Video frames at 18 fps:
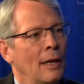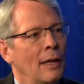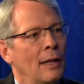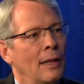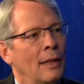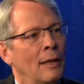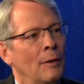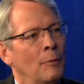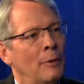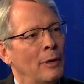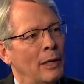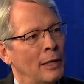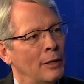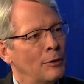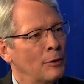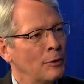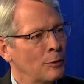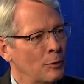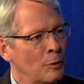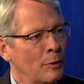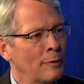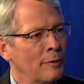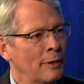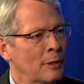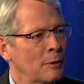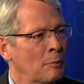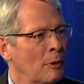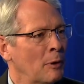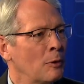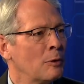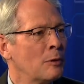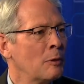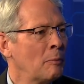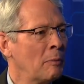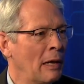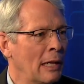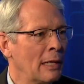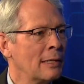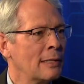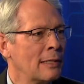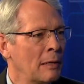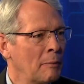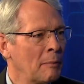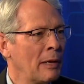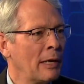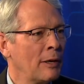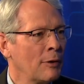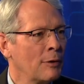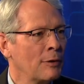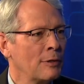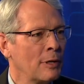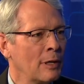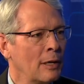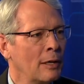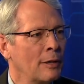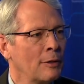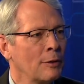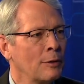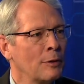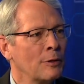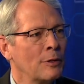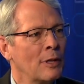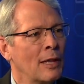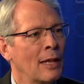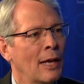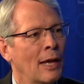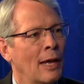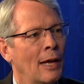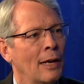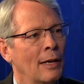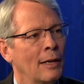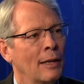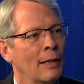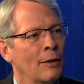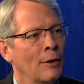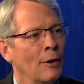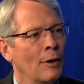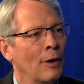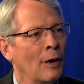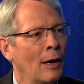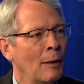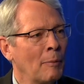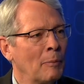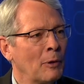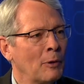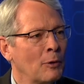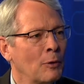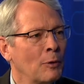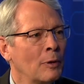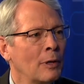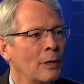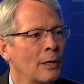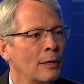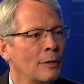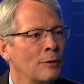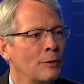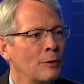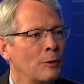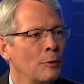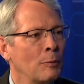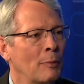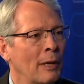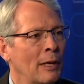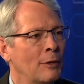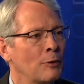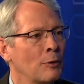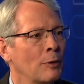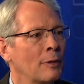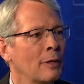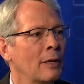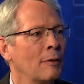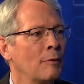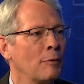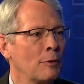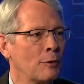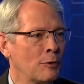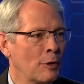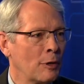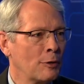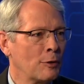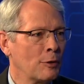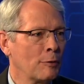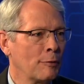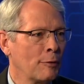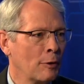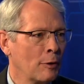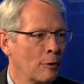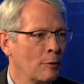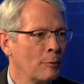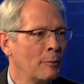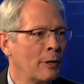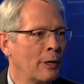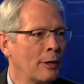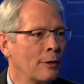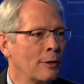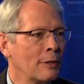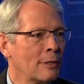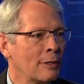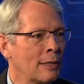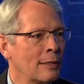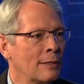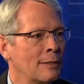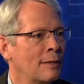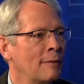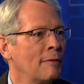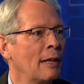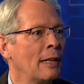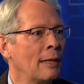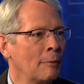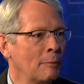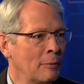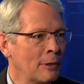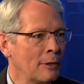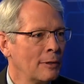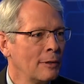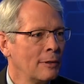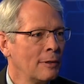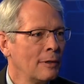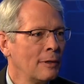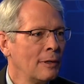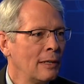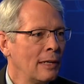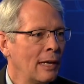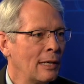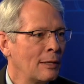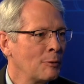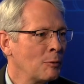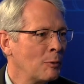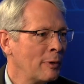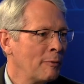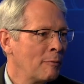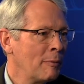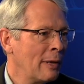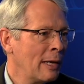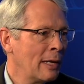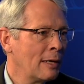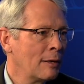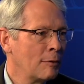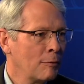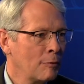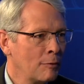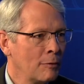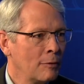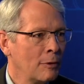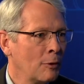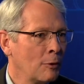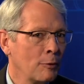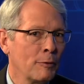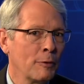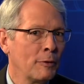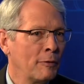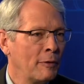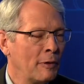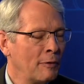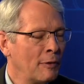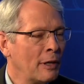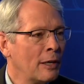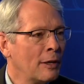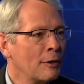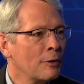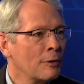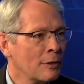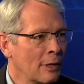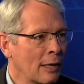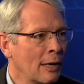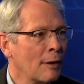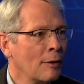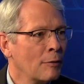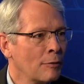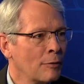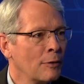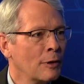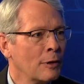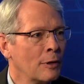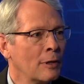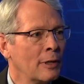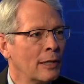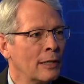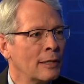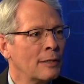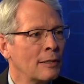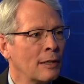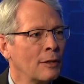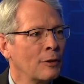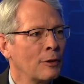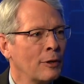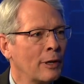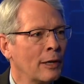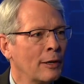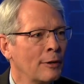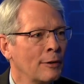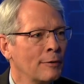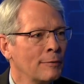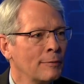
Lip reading: that we need to sort of expose to policymakers and others that there are opportunities to make sure the infrastructure for home care is as developed as we've made it over 50 years now for in-center care?